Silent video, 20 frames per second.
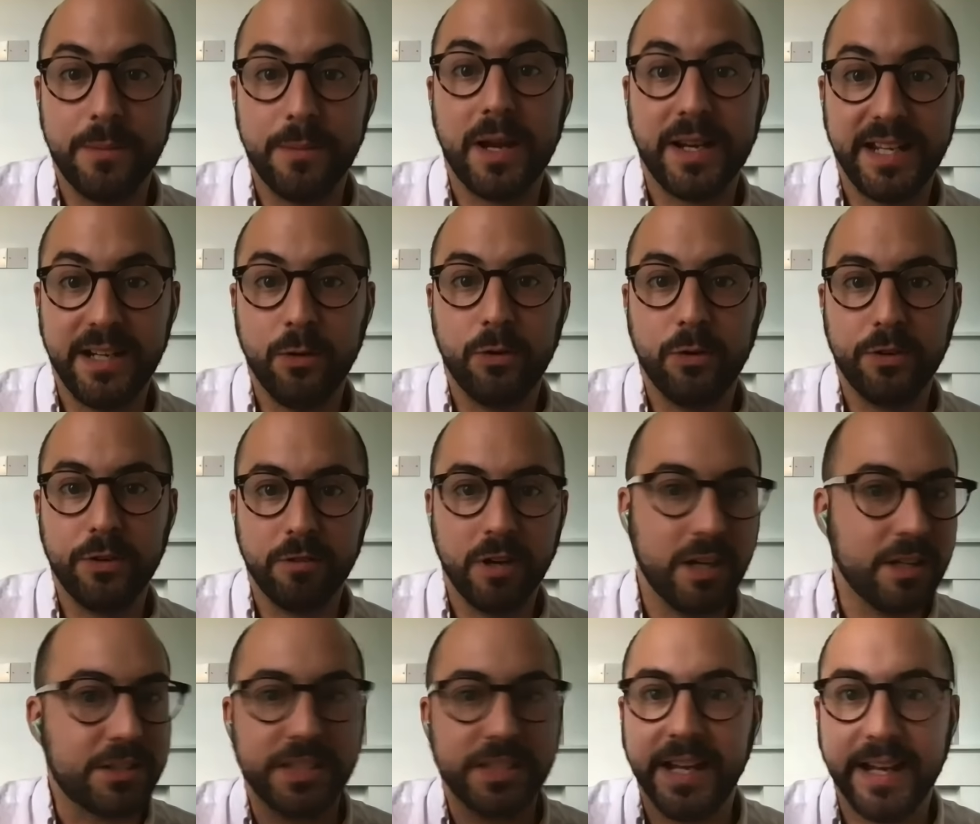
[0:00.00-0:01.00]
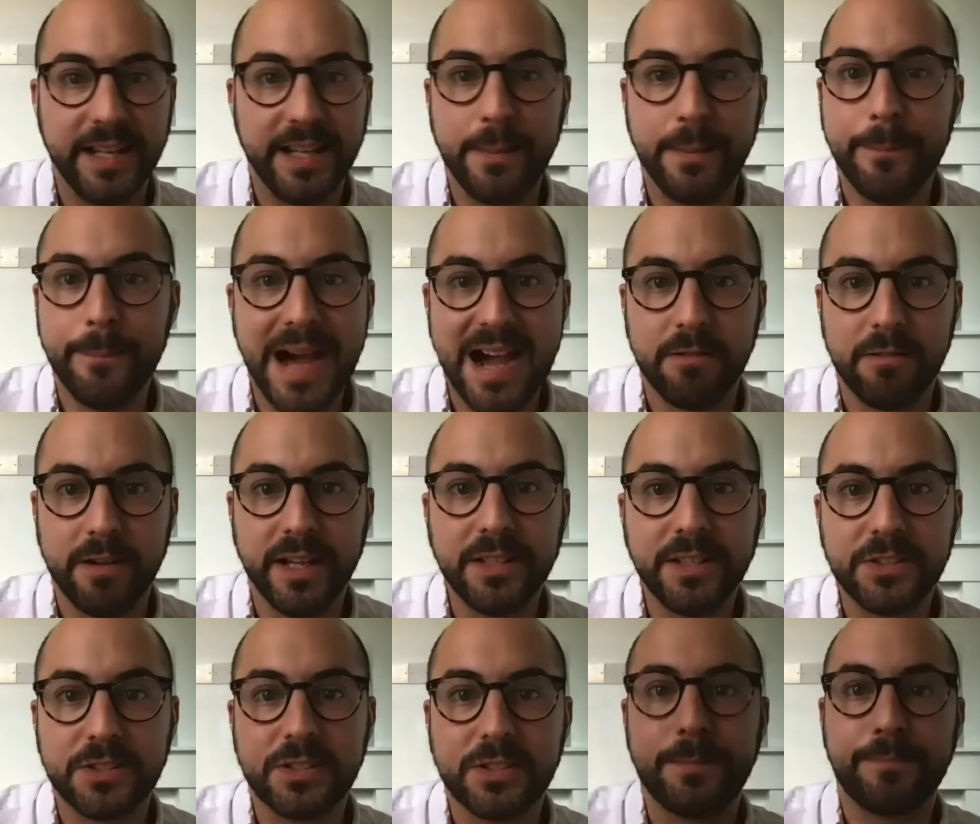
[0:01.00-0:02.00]
money launderer, say in
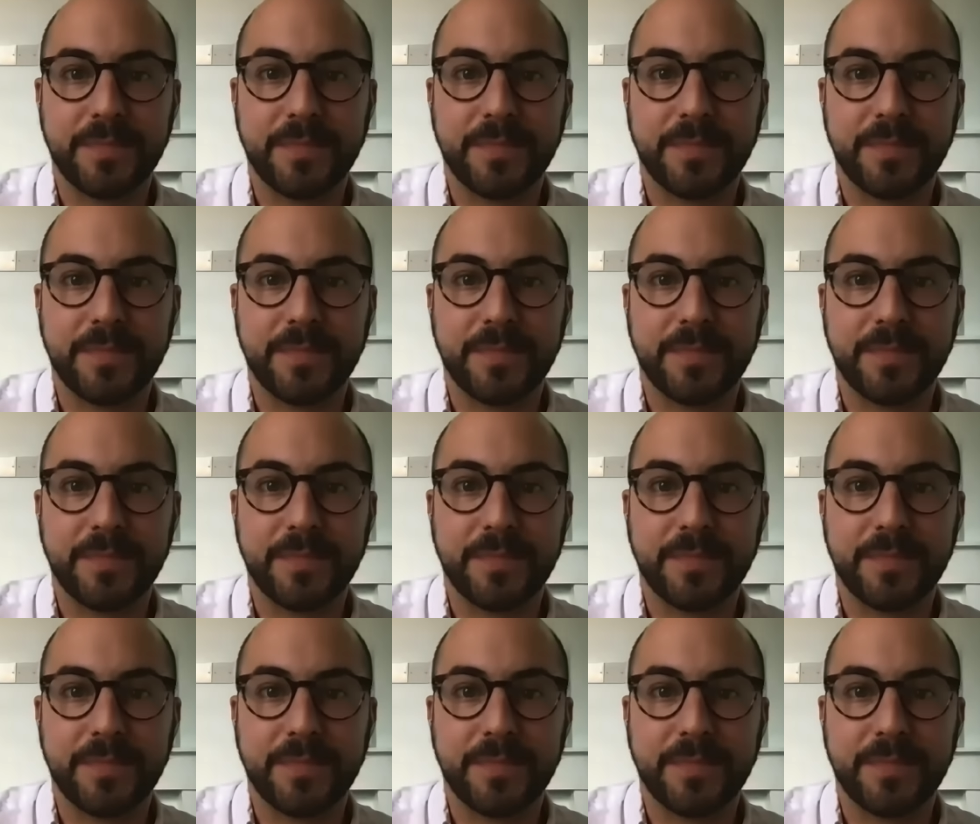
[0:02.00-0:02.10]
Paris,